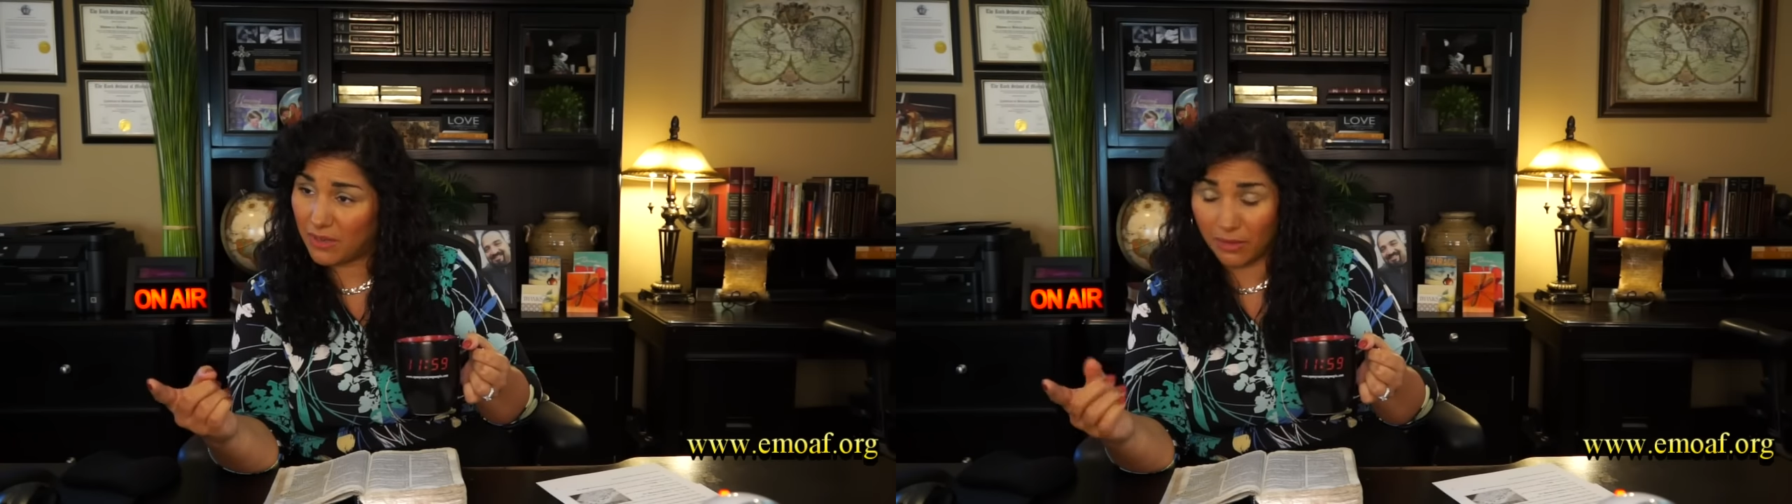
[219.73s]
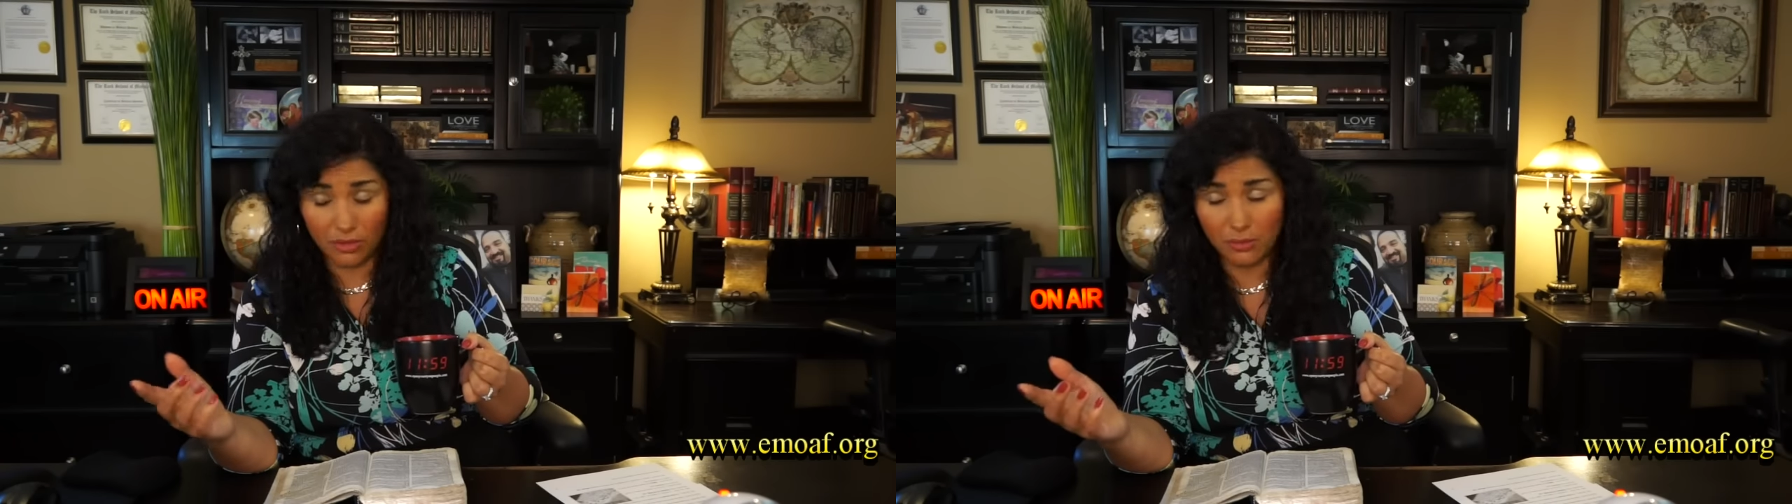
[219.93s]

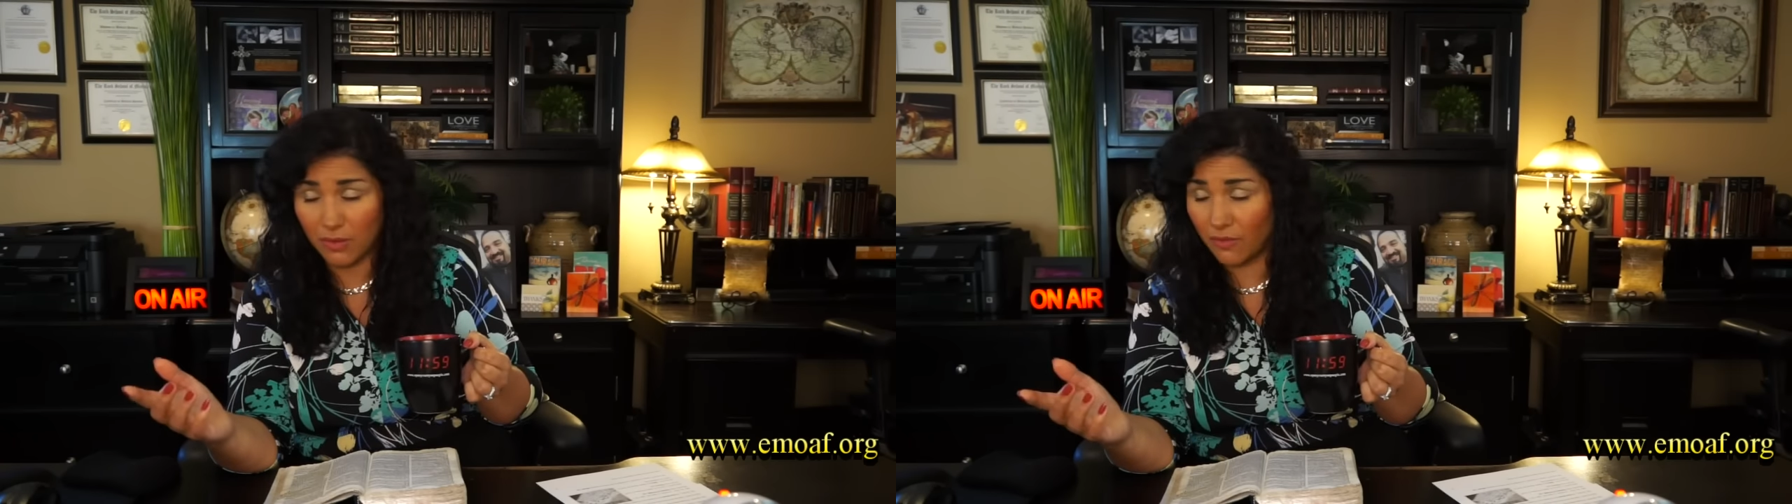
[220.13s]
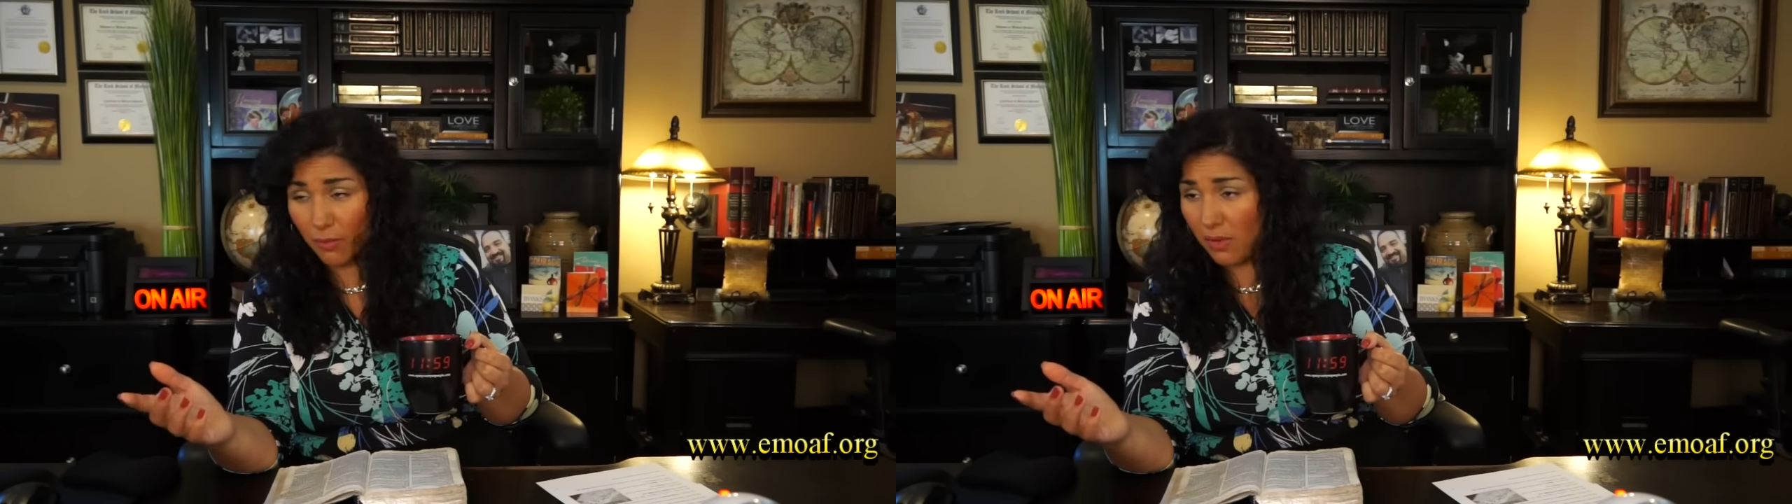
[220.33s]
it could have
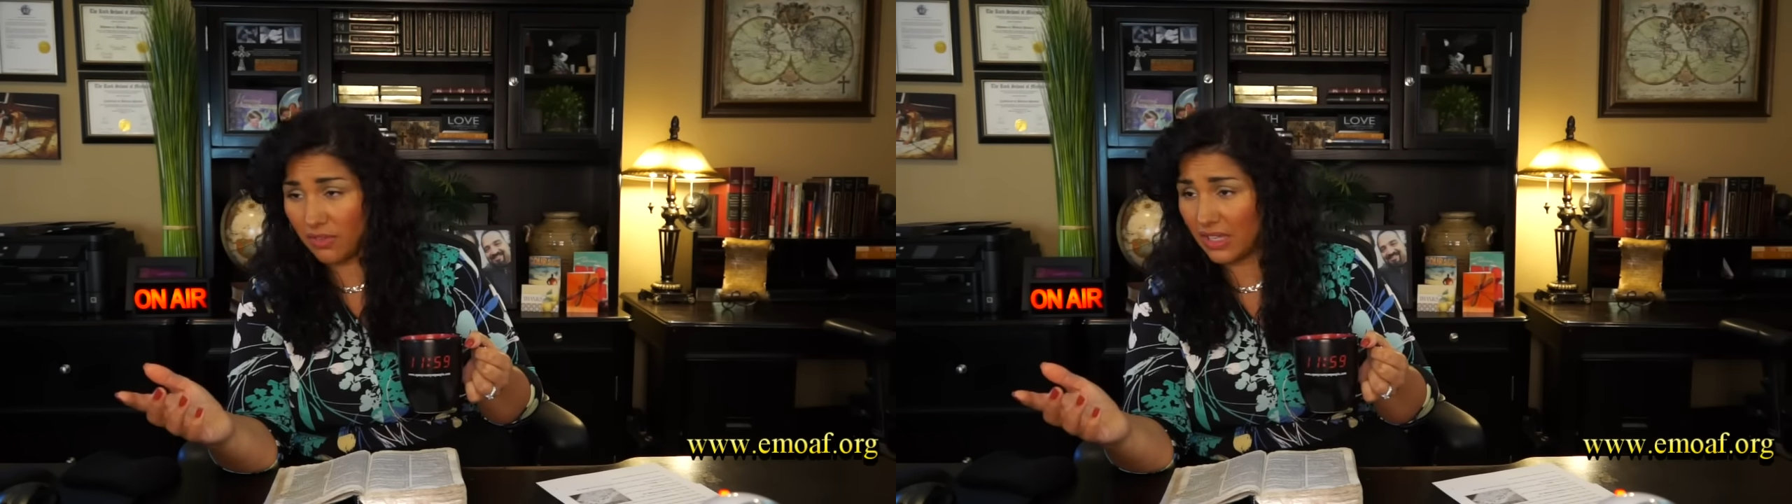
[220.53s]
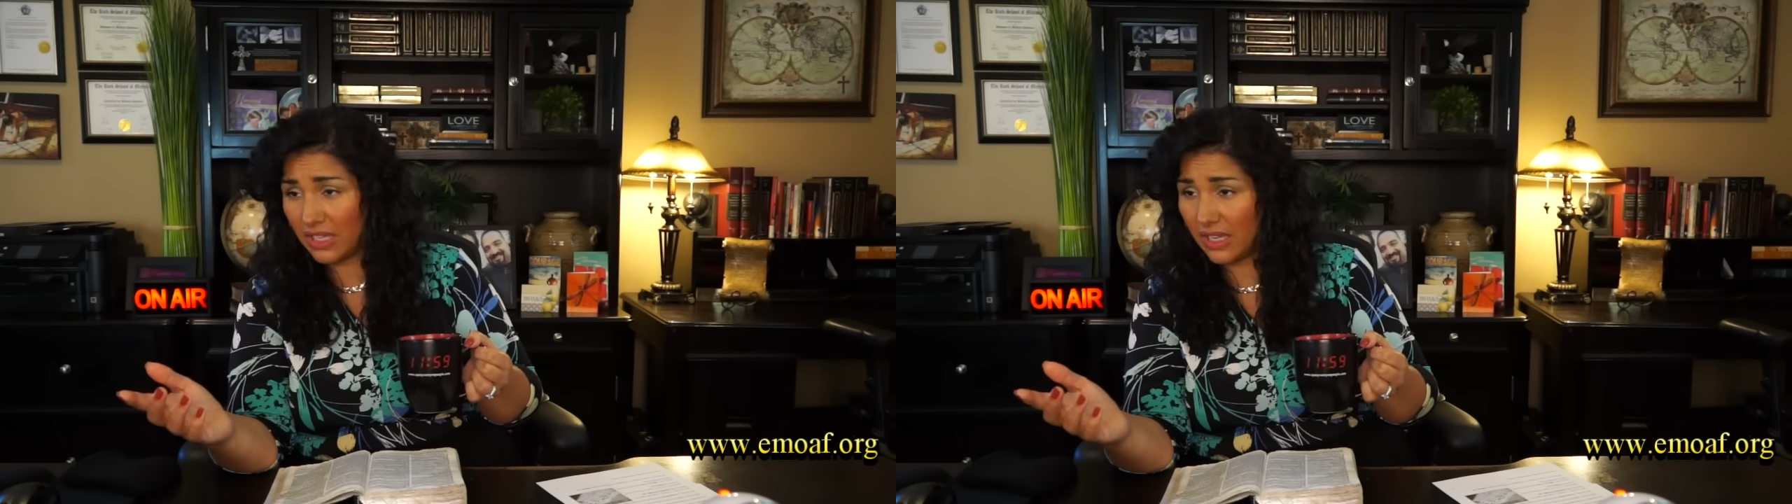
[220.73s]
been for
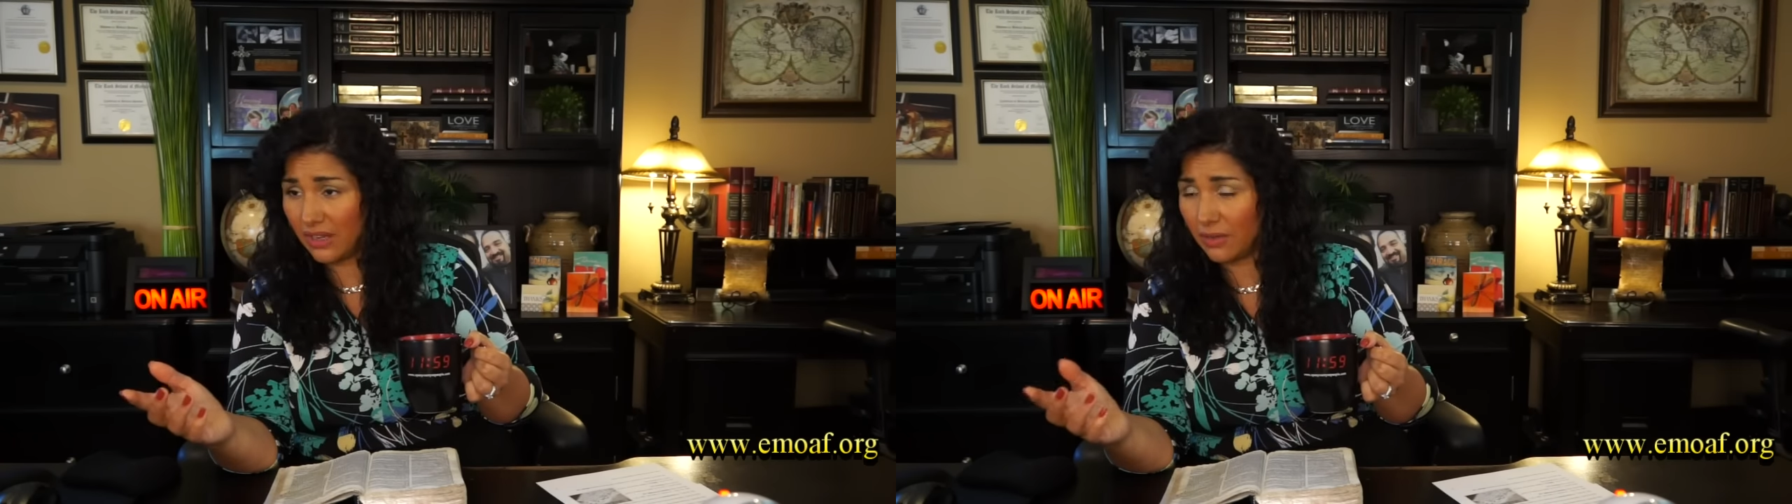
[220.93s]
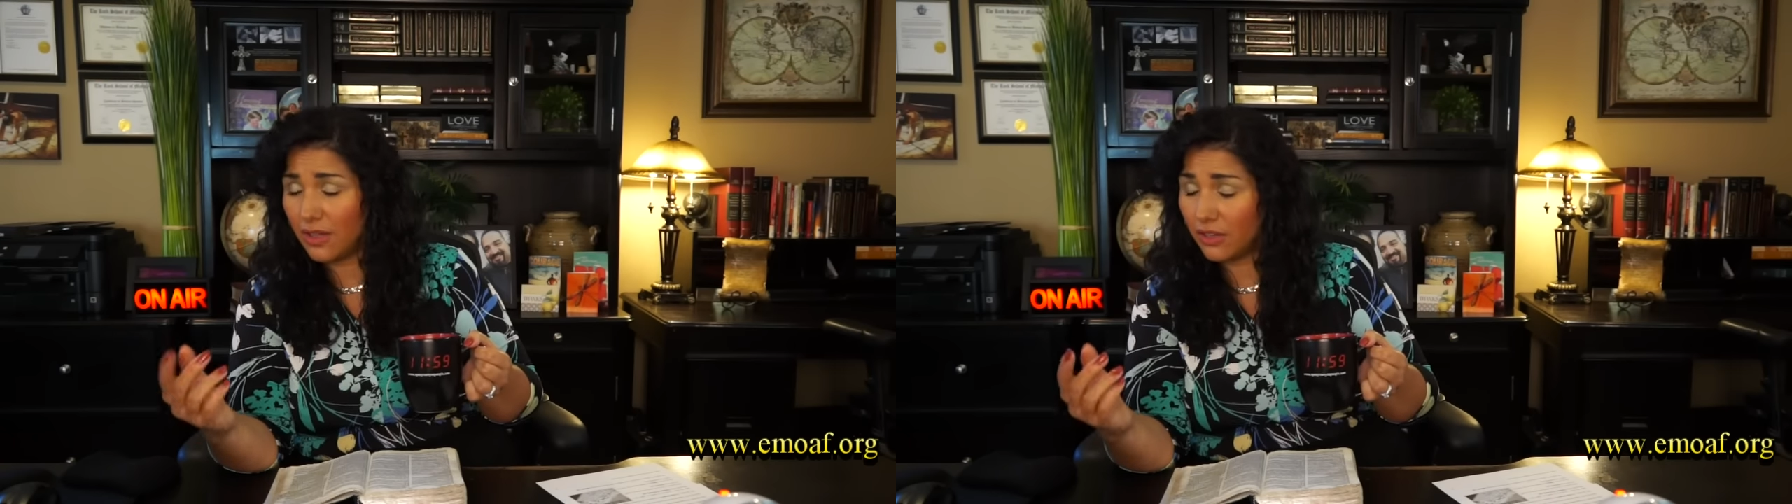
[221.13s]
both of the
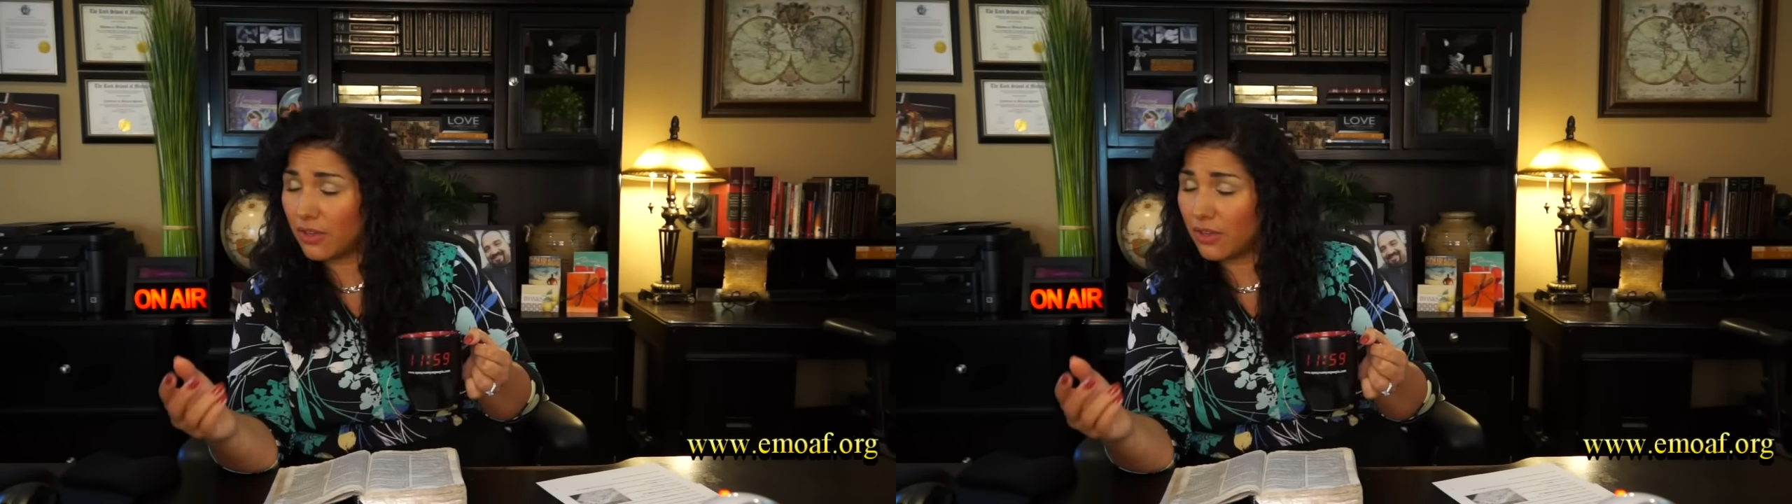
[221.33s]
ladies.